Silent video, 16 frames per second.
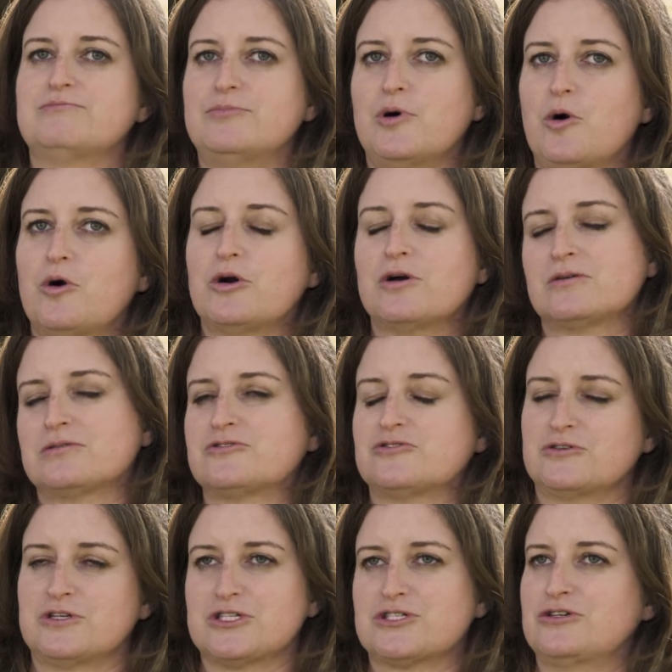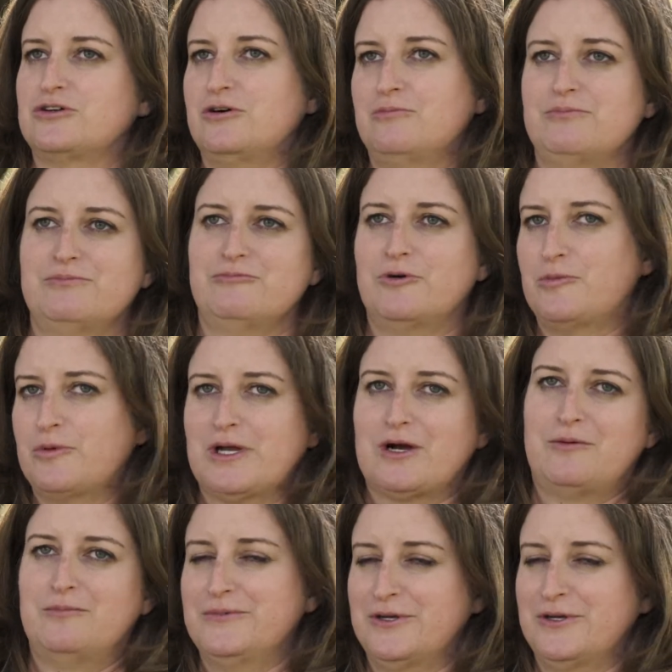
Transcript: bulk traditional, what we call,